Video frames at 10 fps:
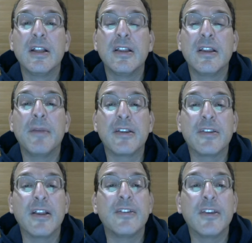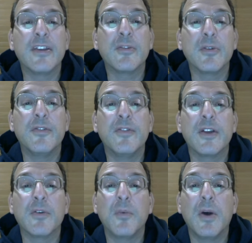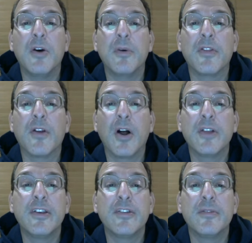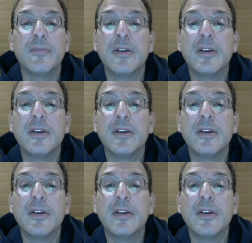That makes sense that this would fit well with autism.